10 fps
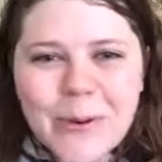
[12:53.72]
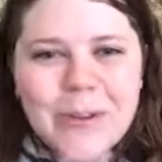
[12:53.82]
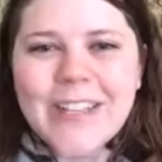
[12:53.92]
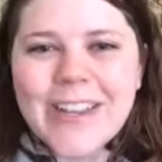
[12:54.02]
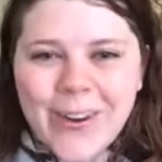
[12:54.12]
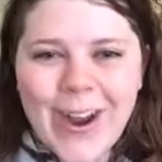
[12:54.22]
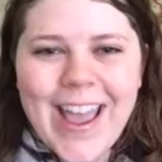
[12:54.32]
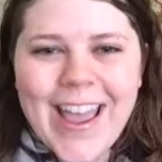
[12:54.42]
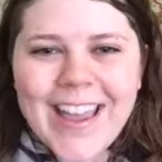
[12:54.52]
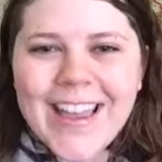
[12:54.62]
morally
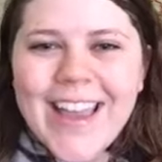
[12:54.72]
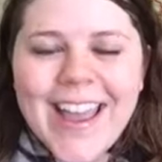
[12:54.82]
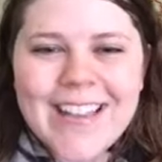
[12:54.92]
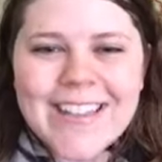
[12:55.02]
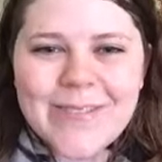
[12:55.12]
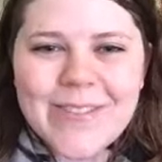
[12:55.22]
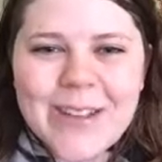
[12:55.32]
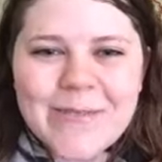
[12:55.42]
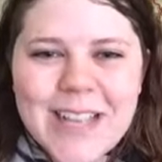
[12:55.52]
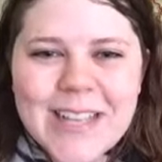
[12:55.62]
gray. And
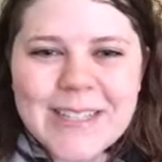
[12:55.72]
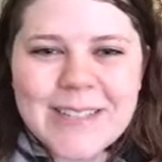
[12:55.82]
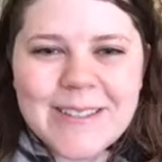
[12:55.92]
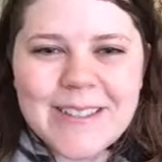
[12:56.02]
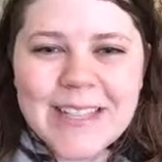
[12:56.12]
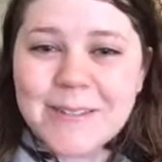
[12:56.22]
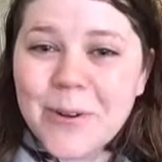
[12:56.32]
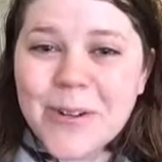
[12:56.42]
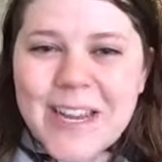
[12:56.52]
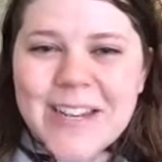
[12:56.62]
sometimes that's
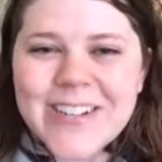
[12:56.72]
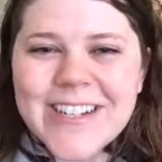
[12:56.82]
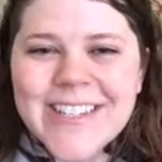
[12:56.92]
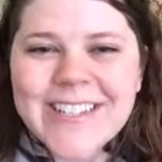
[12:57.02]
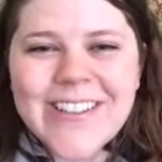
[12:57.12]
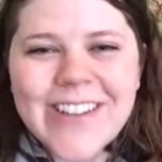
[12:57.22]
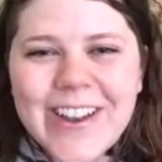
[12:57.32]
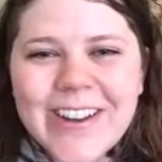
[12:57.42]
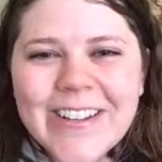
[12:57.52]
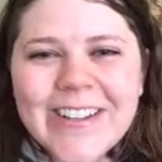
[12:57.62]
more dangerous. So you
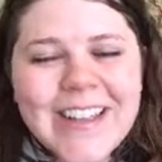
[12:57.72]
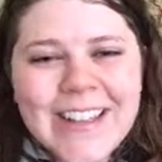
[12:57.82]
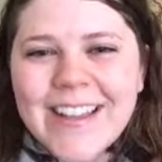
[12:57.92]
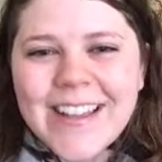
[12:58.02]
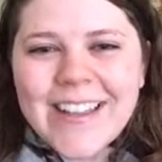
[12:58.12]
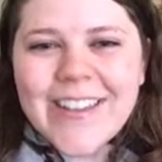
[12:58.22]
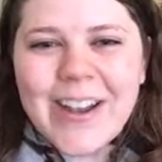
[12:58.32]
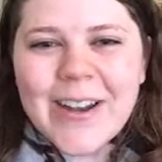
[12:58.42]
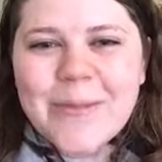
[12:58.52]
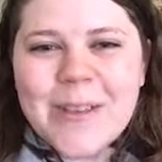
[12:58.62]

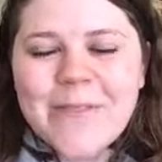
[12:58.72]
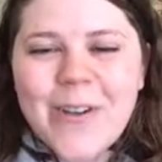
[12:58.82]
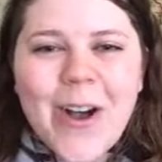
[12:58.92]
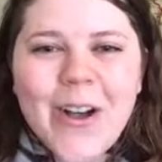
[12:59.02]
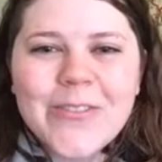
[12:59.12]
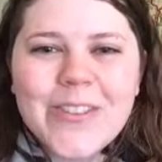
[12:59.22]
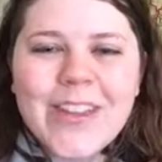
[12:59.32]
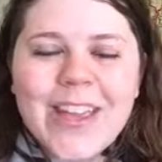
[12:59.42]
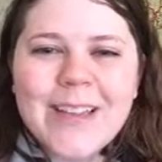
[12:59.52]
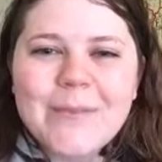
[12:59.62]
gotta be involved. You
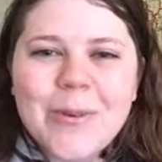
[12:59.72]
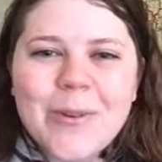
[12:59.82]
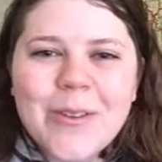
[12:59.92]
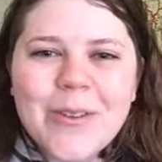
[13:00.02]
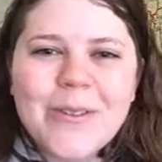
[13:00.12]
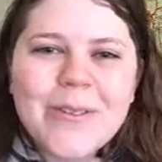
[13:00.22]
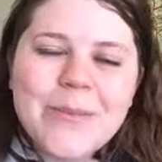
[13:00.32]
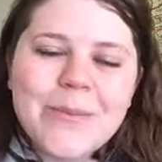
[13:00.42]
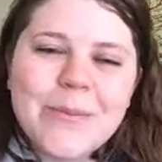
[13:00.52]
can't pull the